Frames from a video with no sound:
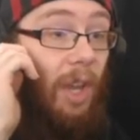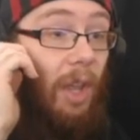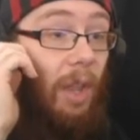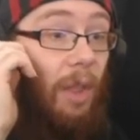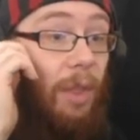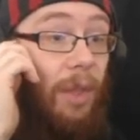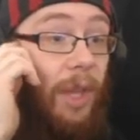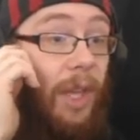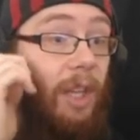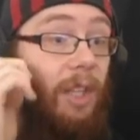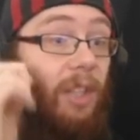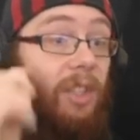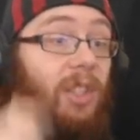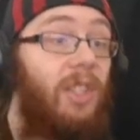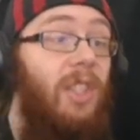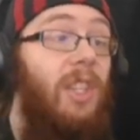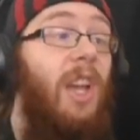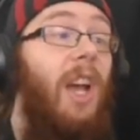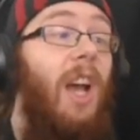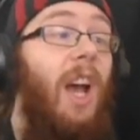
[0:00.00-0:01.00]
the
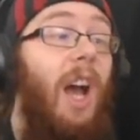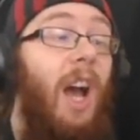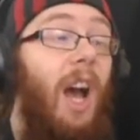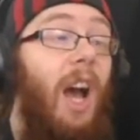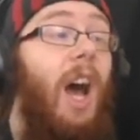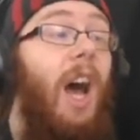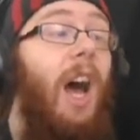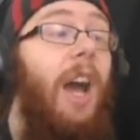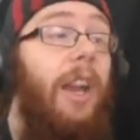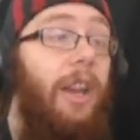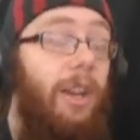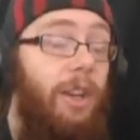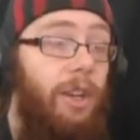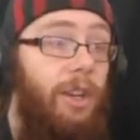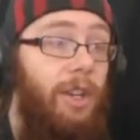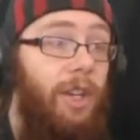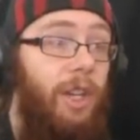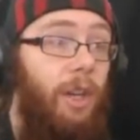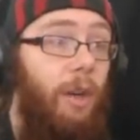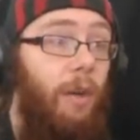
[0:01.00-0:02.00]

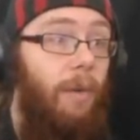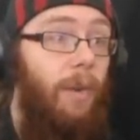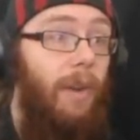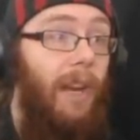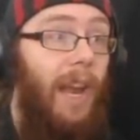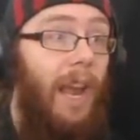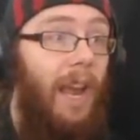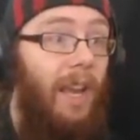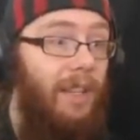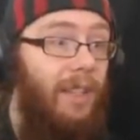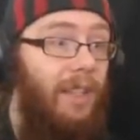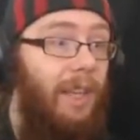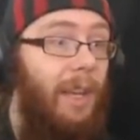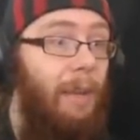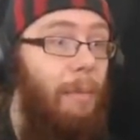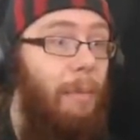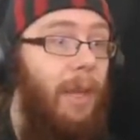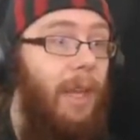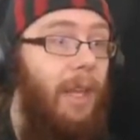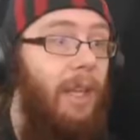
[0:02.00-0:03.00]
entirety of glass I
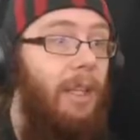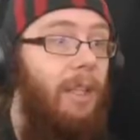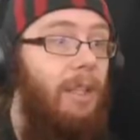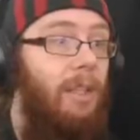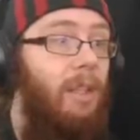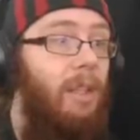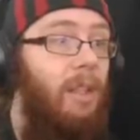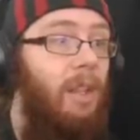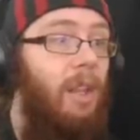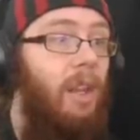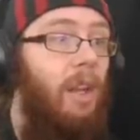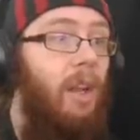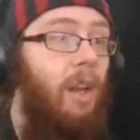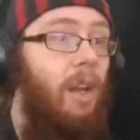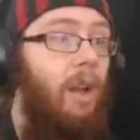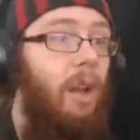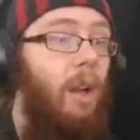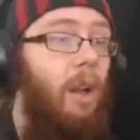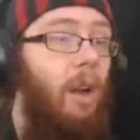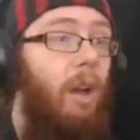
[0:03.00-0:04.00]
made
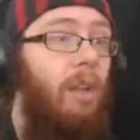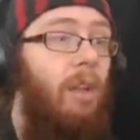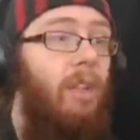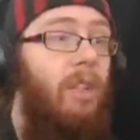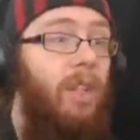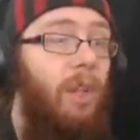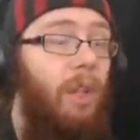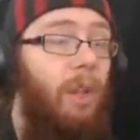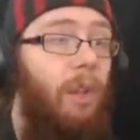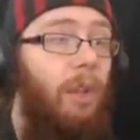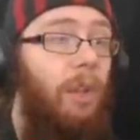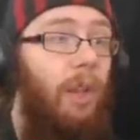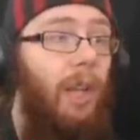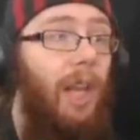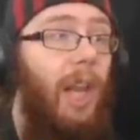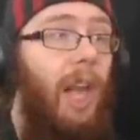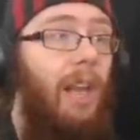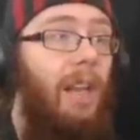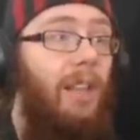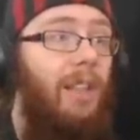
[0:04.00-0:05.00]
until the
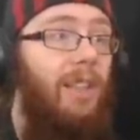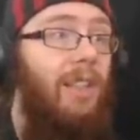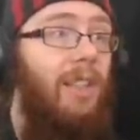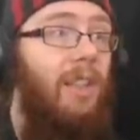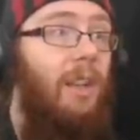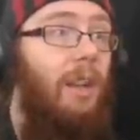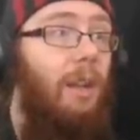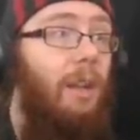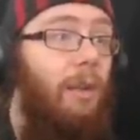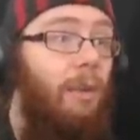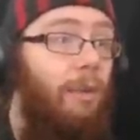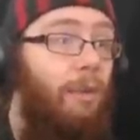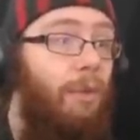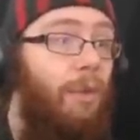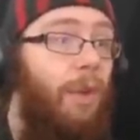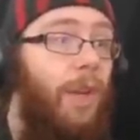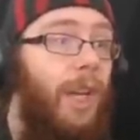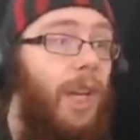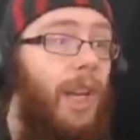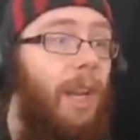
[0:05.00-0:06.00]
last
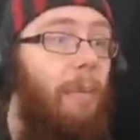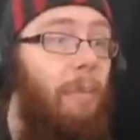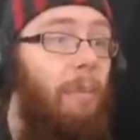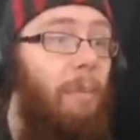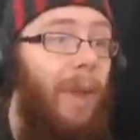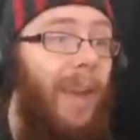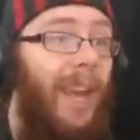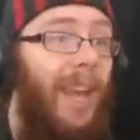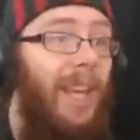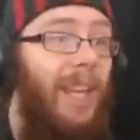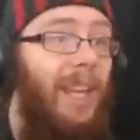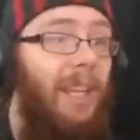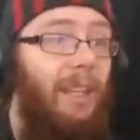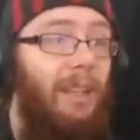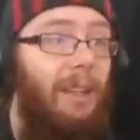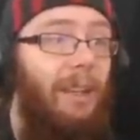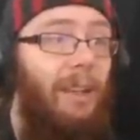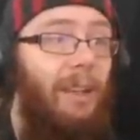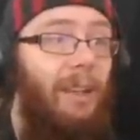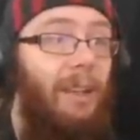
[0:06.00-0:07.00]
freaking
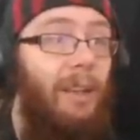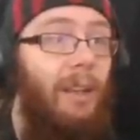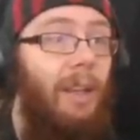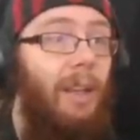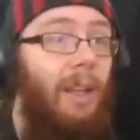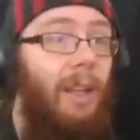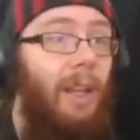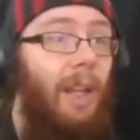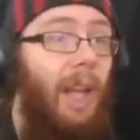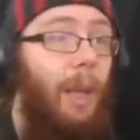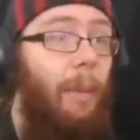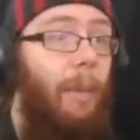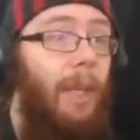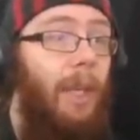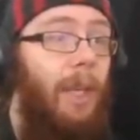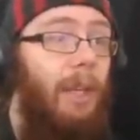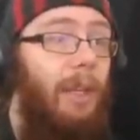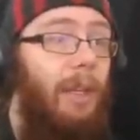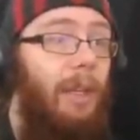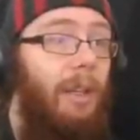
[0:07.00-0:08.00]
pane. I
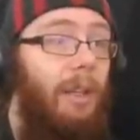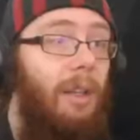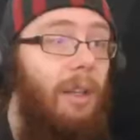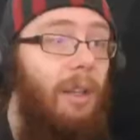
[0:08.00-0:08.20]
mean,